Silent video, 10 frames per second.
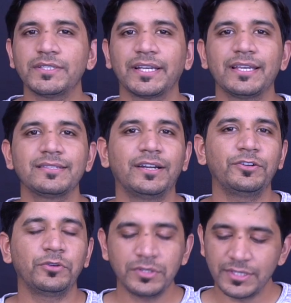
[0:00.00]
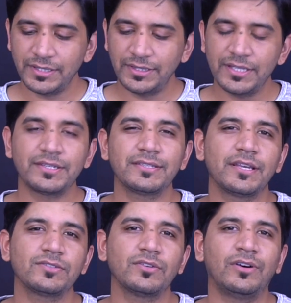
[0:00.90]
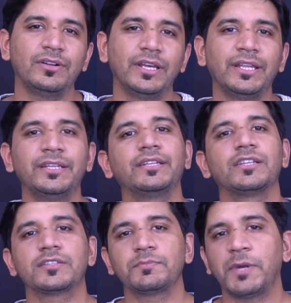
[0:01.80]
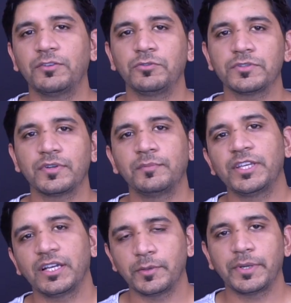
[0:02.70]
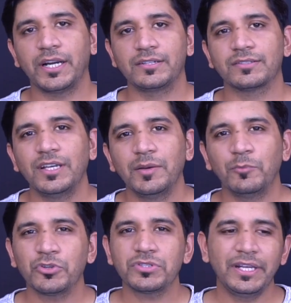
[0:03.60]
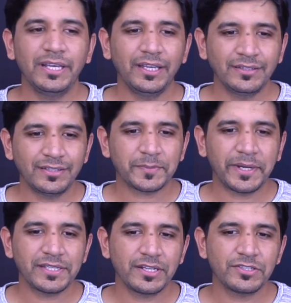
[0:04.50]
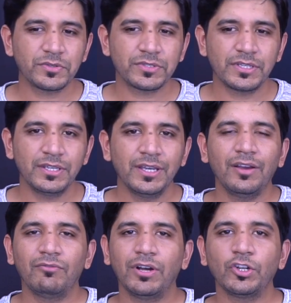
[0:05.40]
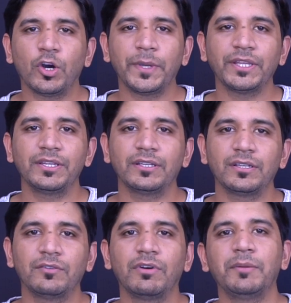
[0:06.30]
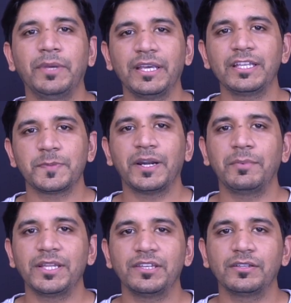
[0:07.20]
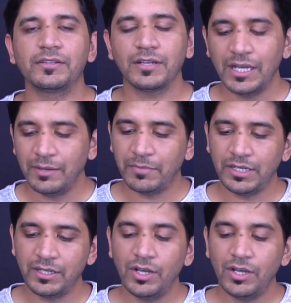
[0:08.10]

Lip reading: the case that you don't see these designs on any other smartphones from the other brands. Mostly in this price range, you see one copying the other, one being inspired by the other. But